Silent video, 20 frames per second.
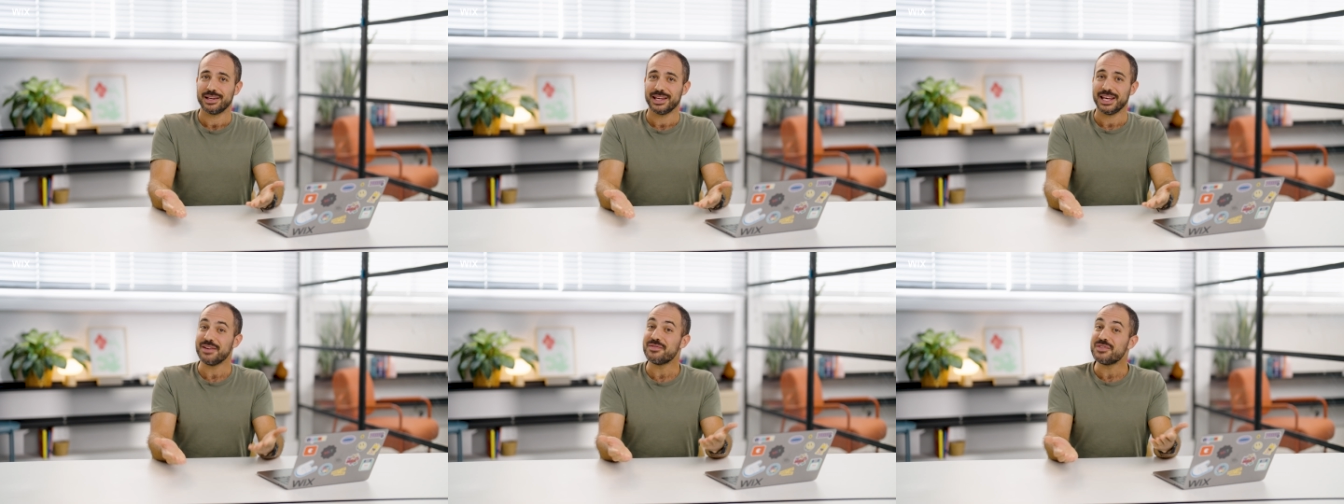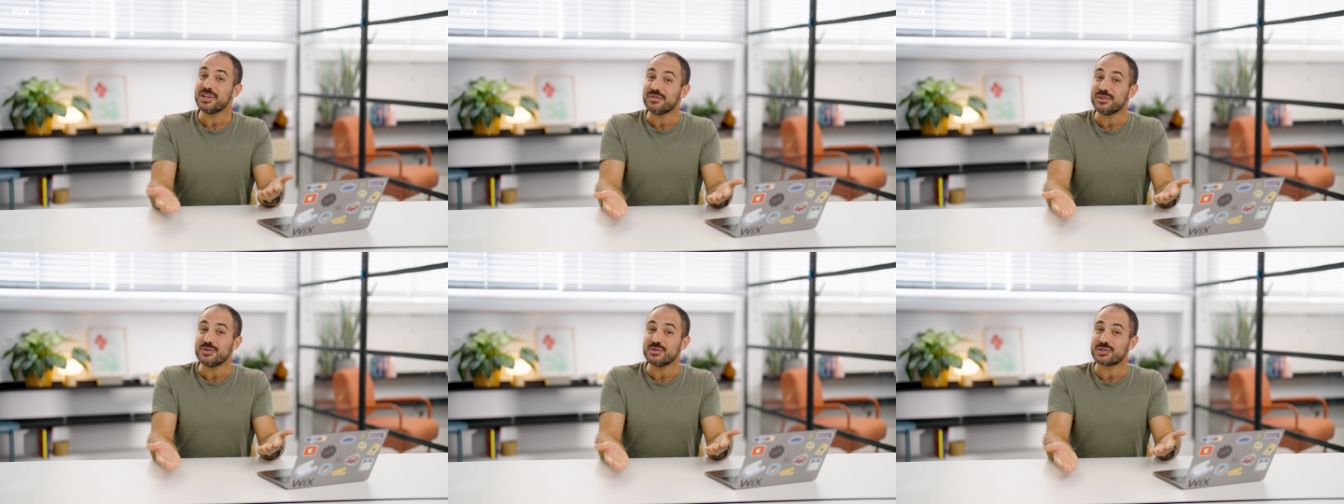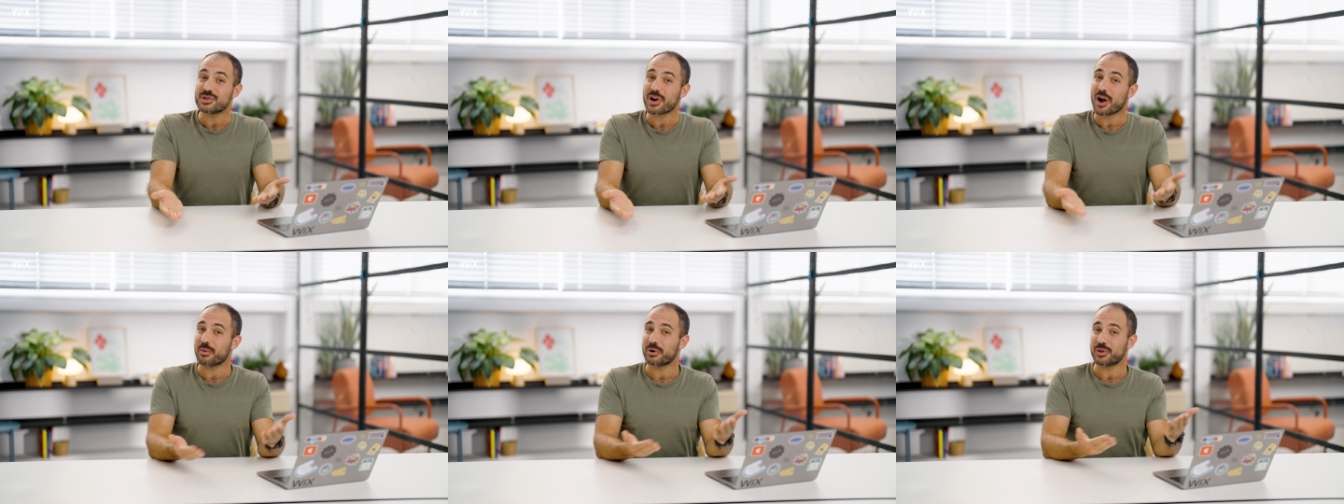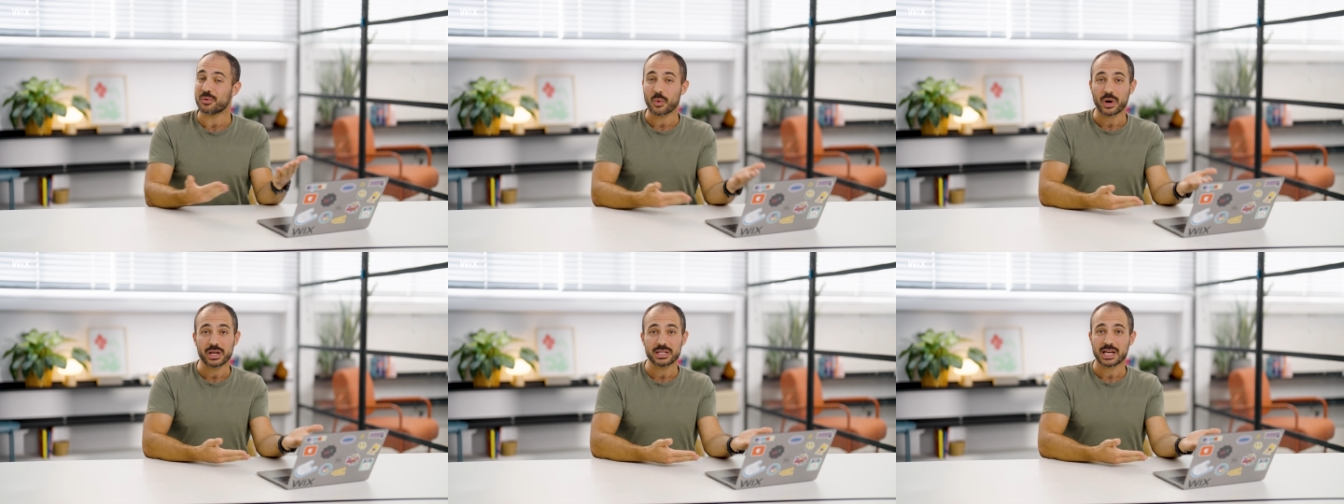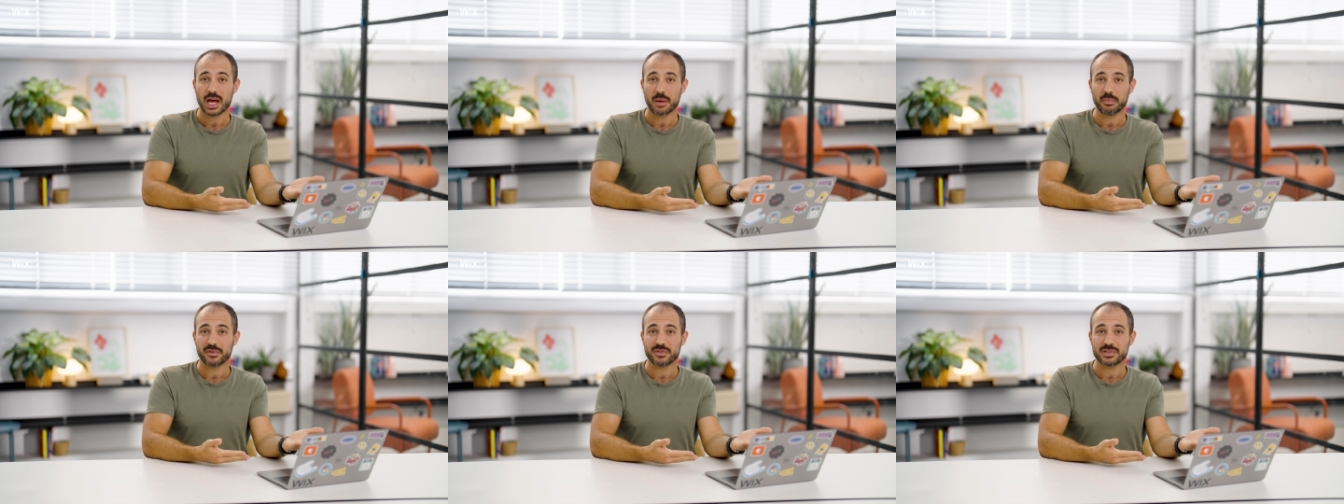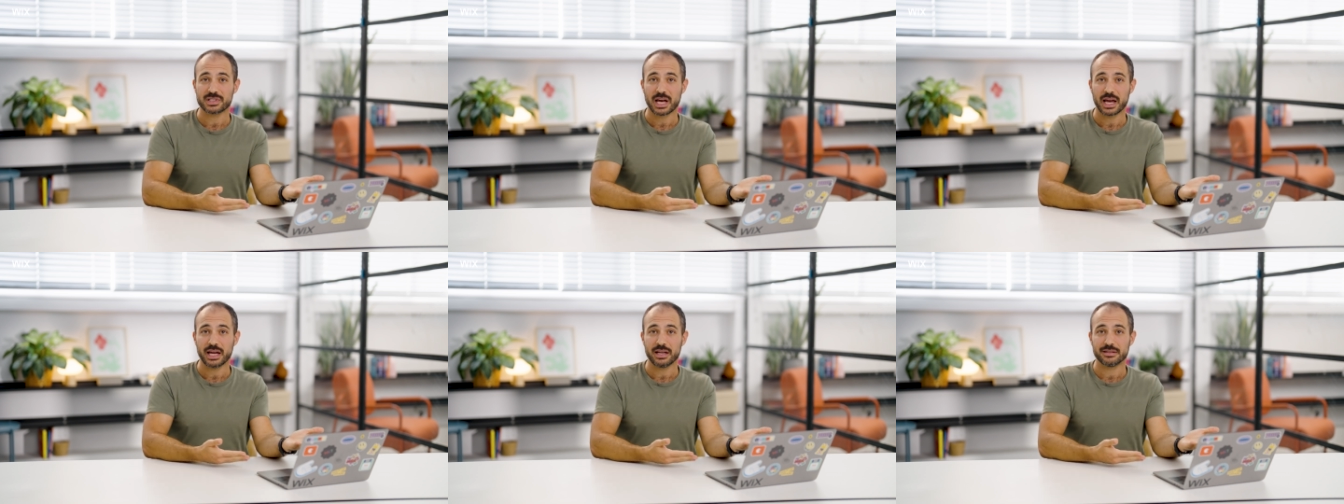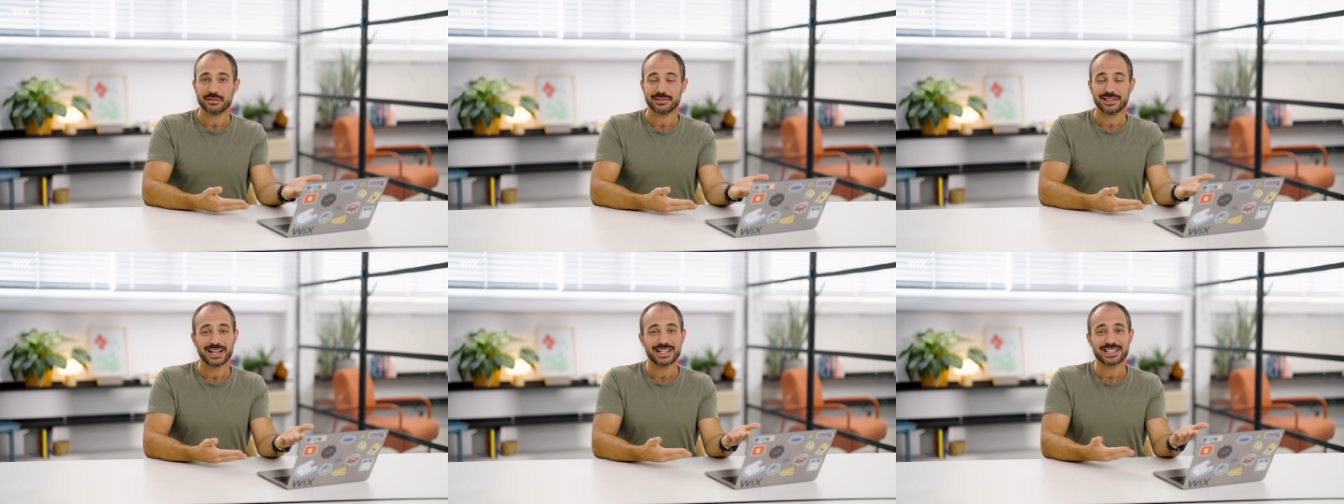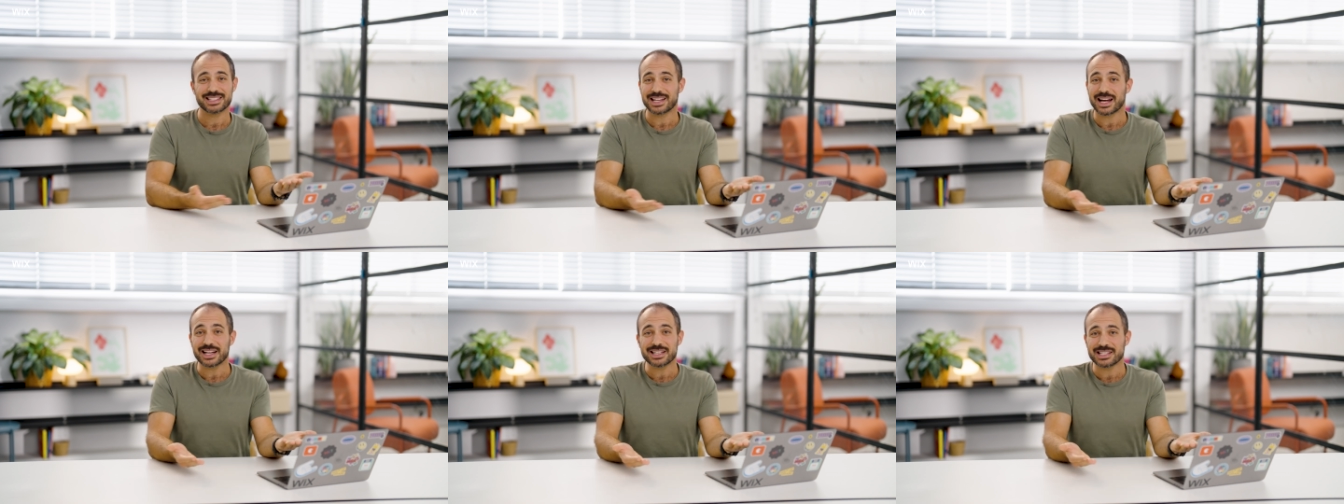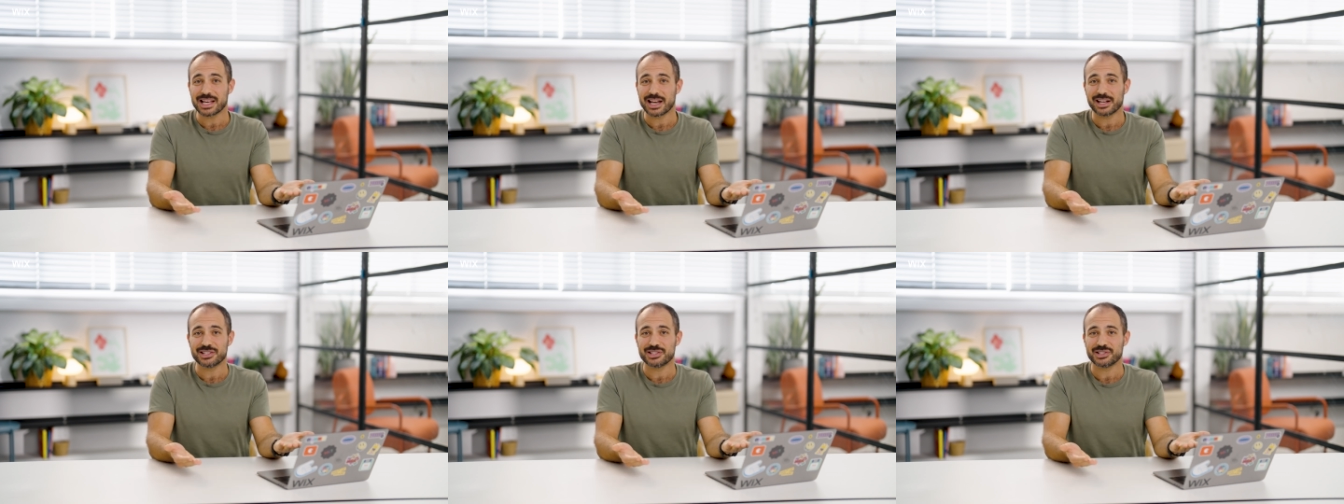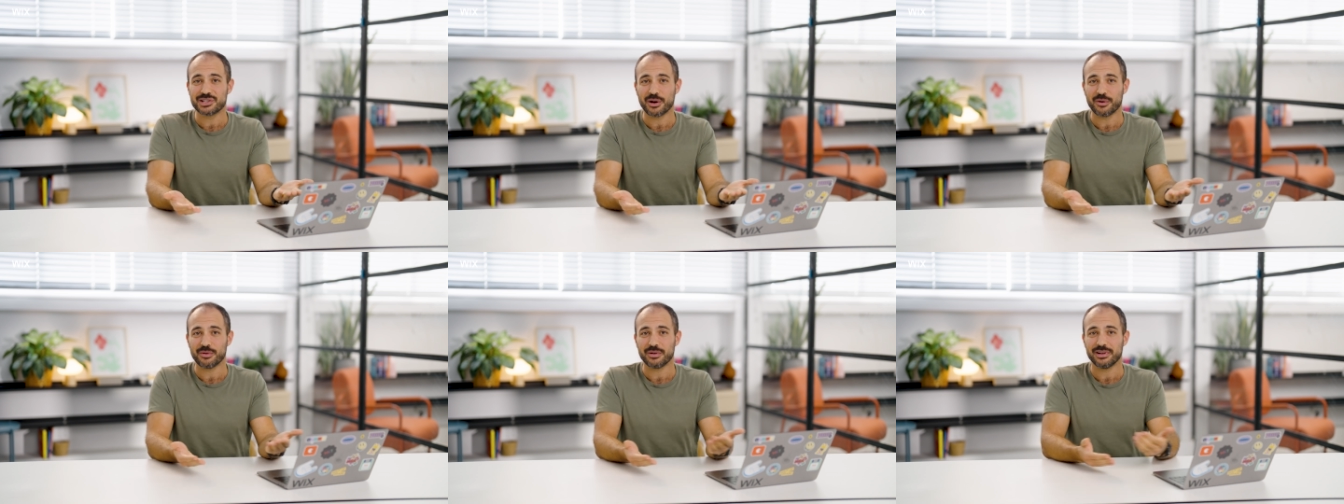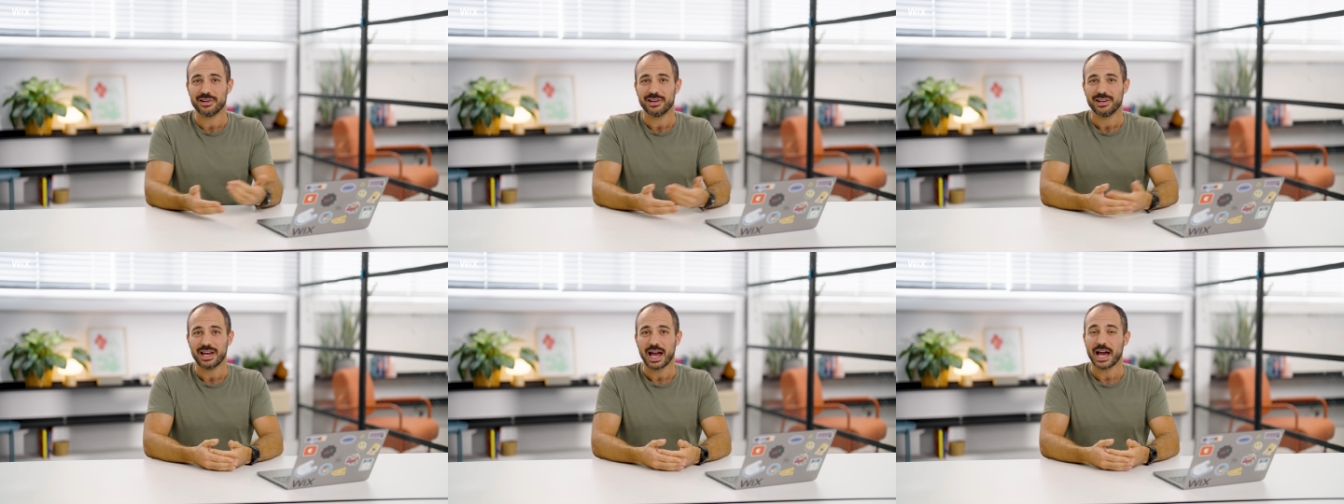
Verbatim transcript: even if you start with one type of site, it's not set in stone,